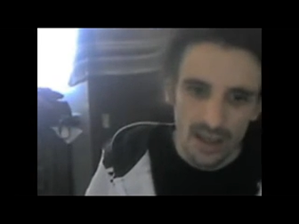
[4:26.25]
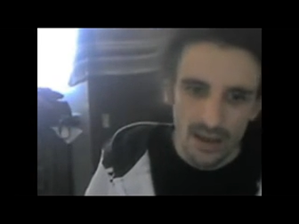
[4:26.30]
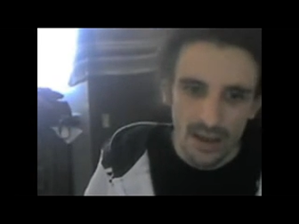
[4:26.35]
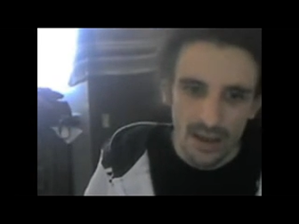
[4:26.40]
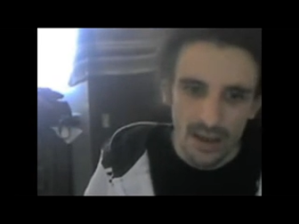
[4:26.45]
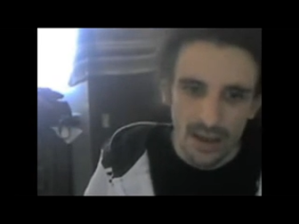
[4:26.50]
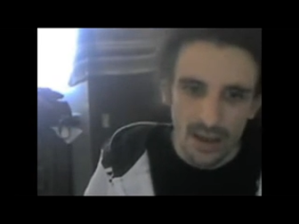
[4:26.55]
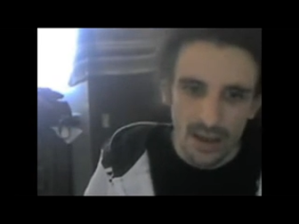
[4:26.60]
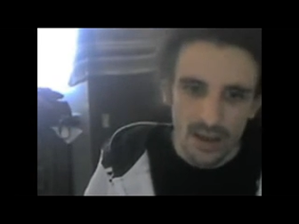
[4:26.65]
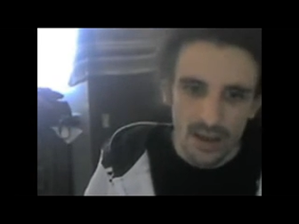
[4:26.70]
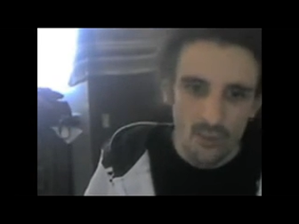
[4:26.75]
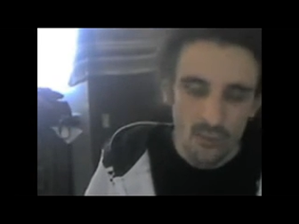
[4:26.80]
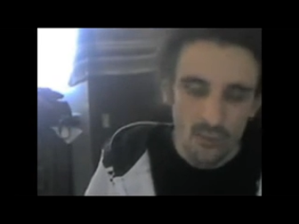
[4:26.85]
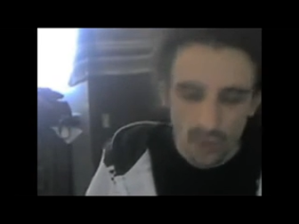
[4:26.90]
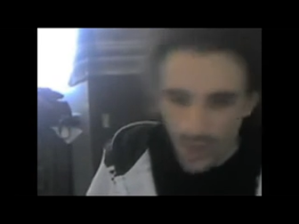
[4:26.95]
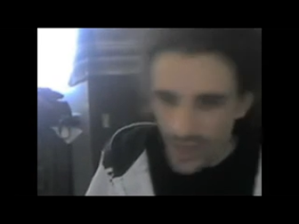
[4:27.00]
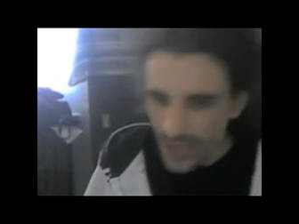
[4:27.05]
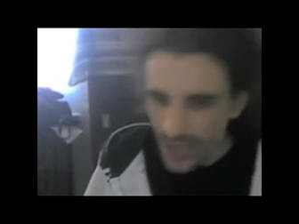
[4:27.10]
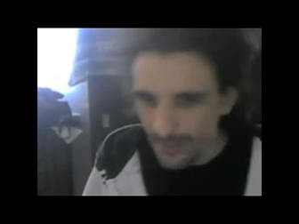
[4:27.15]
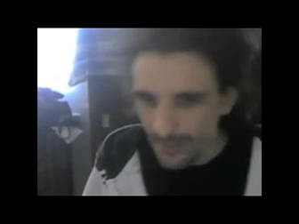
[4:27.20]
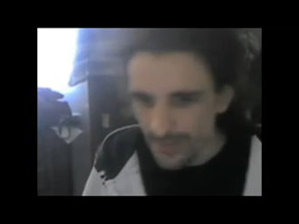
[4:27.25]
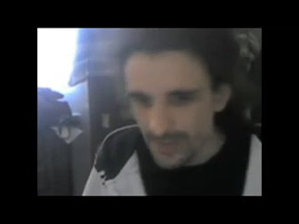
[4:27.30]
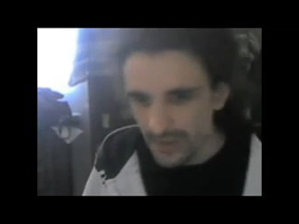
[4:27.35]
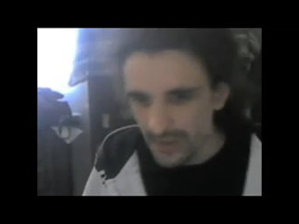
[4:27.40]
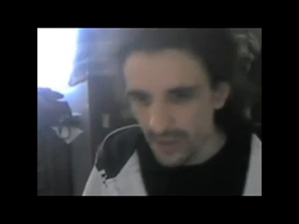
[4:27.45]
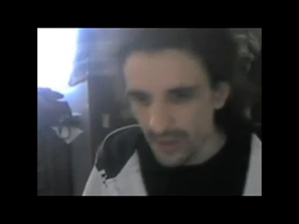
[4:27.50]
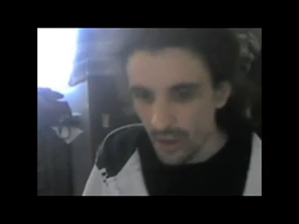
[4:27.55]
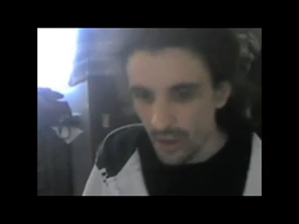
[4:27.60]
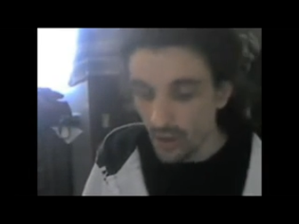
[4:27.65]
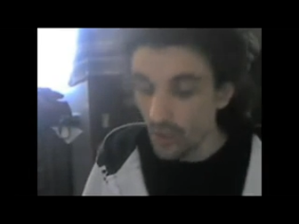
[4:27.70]
raped
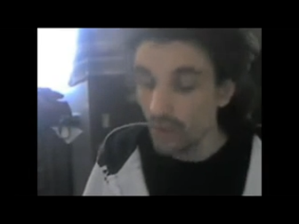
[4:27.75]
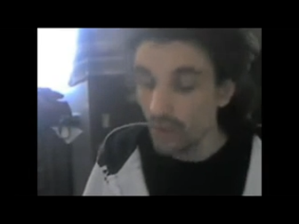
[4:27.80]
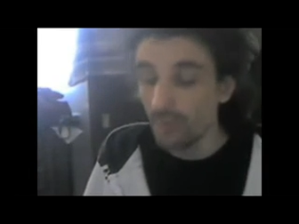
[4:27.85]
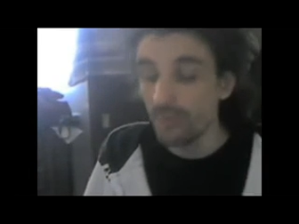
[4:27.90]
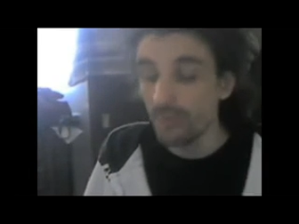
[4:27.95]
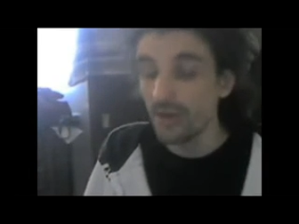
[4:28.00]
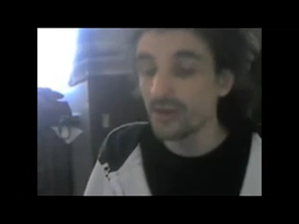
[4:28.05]
or most